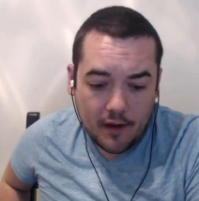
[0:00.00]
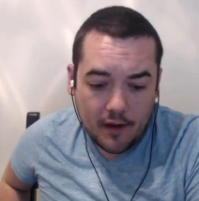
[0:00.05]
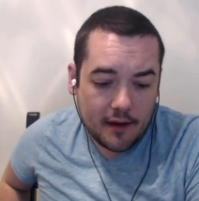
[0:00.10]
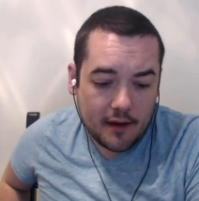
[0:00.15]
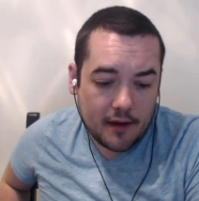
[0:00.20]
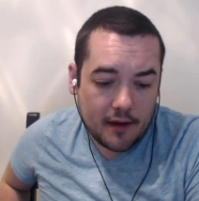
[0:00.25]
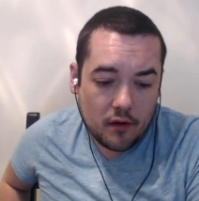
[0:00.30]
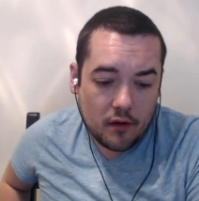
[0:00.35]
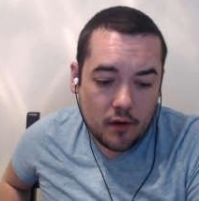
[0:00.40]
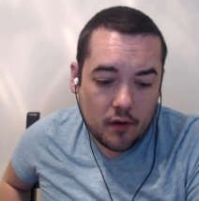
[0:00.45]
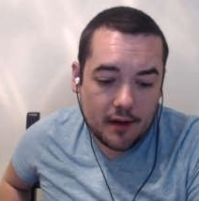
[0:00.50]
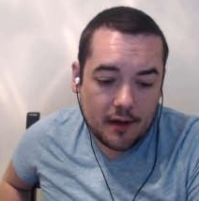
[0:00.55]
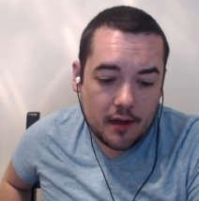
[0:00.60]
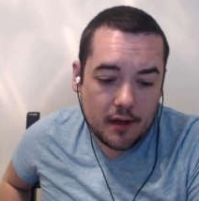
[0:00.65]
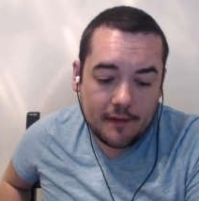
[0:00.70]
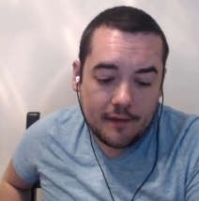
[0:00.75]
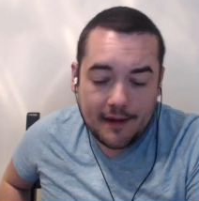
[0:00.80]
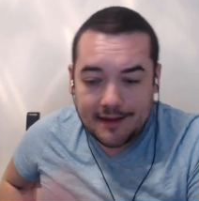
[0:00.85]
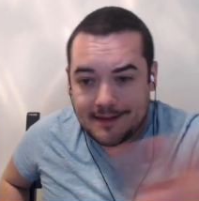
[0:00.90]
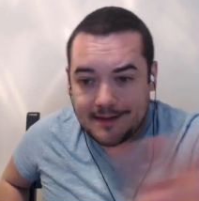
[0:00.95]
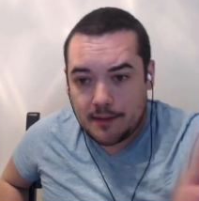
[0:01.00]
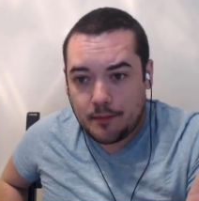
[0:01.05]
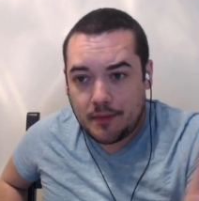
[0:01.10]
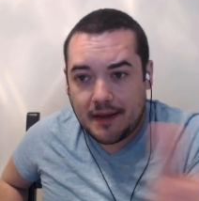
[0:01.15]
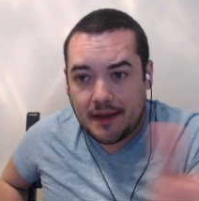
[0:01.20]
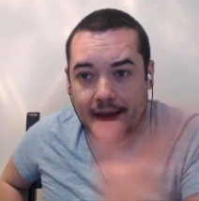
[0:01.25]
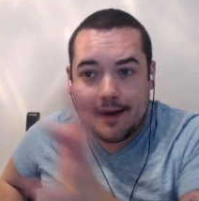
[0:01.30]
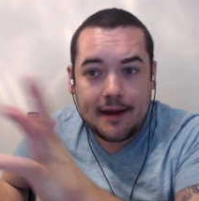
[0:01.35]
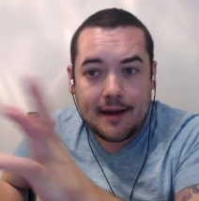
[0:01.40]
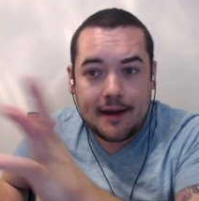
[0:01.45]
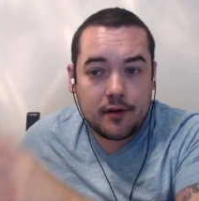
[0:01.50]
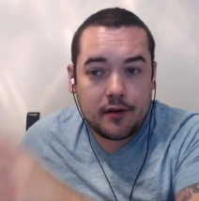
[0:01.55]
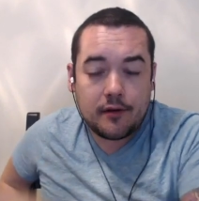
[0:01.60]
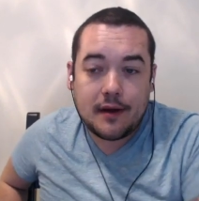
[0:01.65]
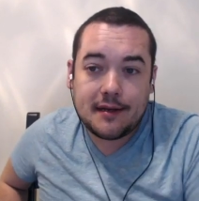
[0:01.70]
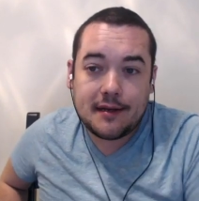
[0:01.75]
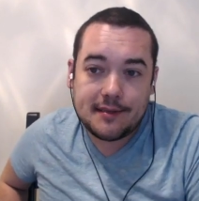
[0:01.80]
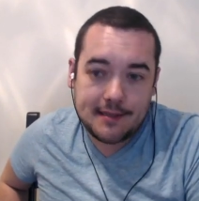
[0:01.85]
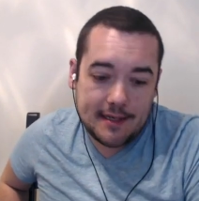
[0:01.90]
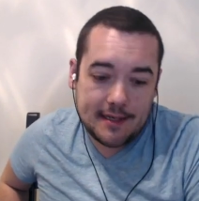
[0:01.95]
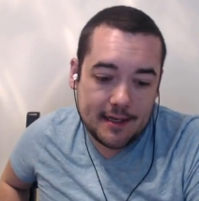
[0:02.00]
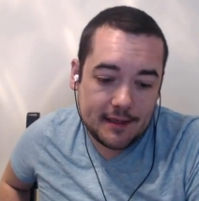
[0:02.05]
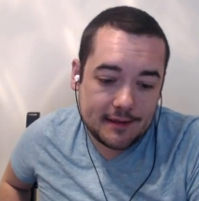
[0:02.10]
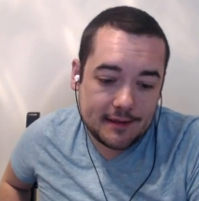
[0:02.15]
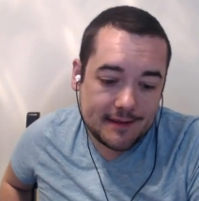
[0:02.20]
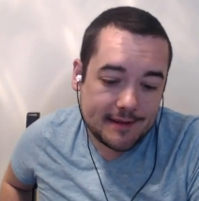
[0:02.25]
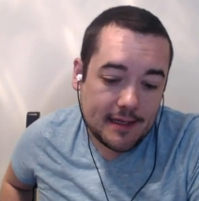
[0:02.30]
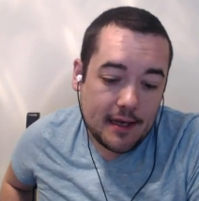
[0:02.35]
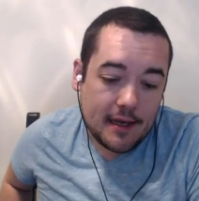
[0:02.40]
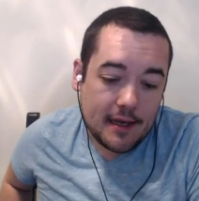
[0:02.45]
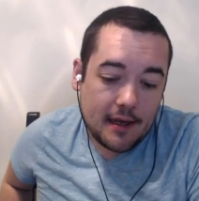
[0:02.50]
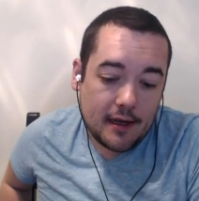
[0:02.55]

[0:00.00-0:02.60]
you know, and, and like I said, plan out your ideas.